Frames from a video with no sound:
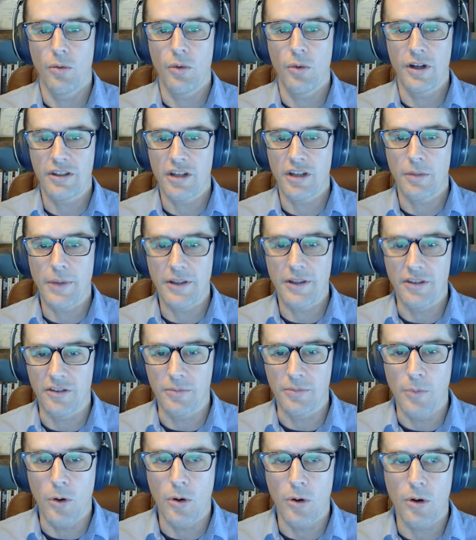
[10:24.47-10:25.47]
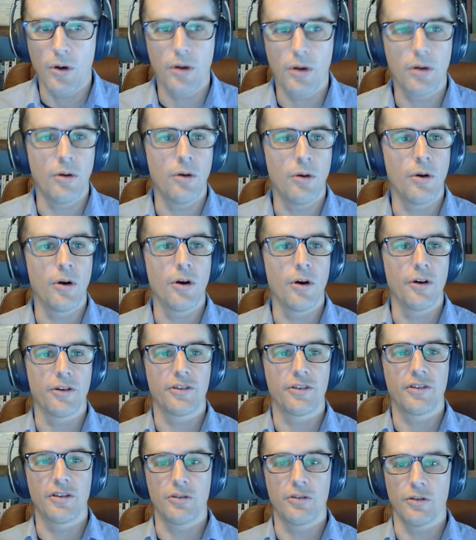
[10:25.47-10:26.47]
want to talk about this more
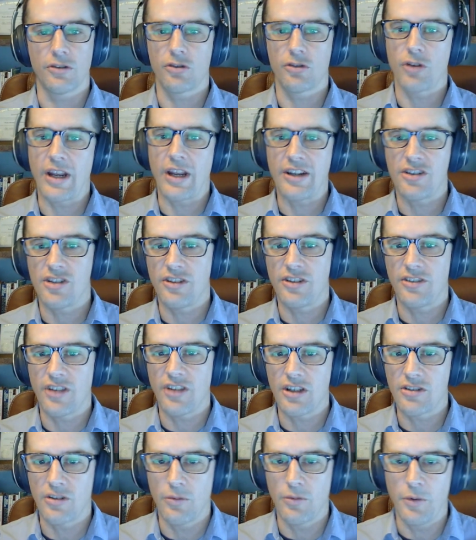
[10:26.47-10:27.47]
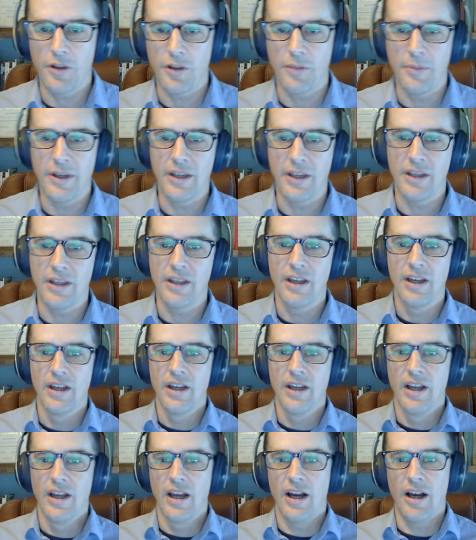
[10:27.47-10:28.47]
or schedule a strategy session with me,
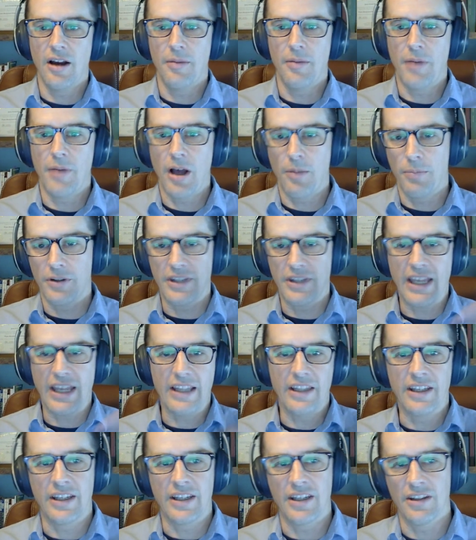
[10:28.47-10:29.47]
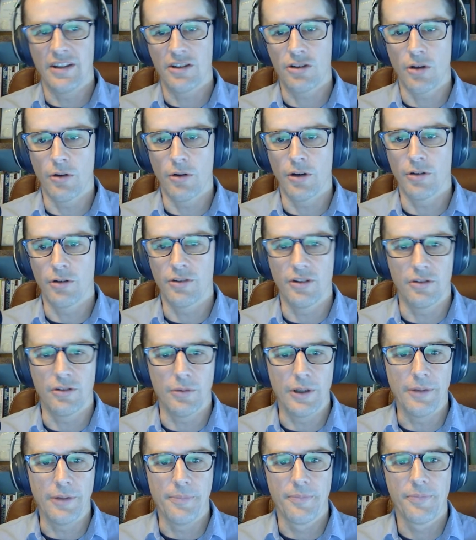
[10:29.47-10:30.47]
I'll put that link in the show notes
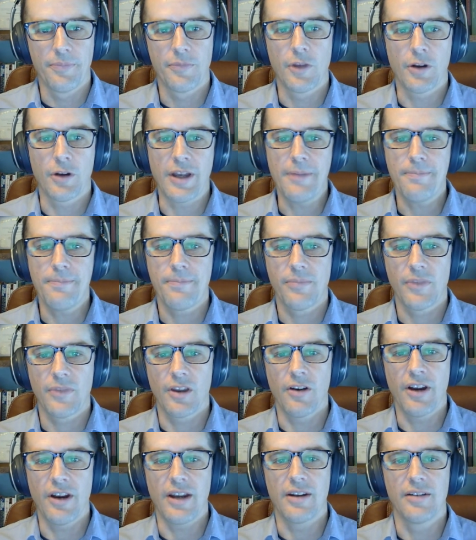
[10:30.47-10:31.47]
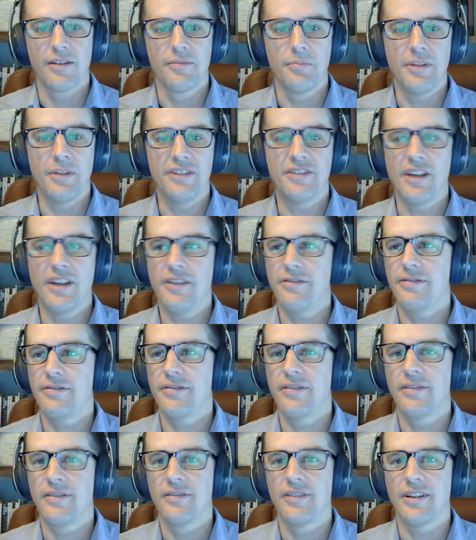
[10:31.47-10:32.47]
as well. Okay. All right. Be
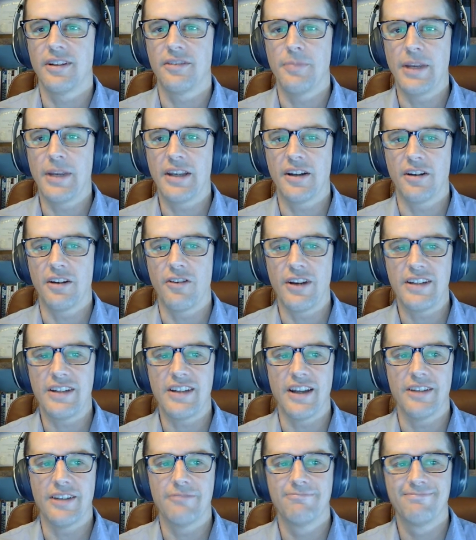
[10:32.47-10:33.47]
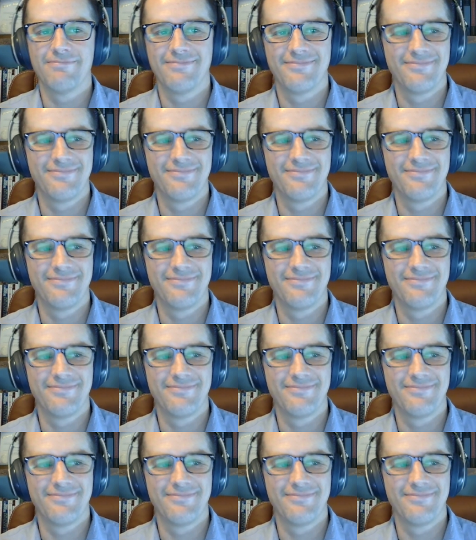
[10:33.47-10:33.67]
safe. Let's make it a great day.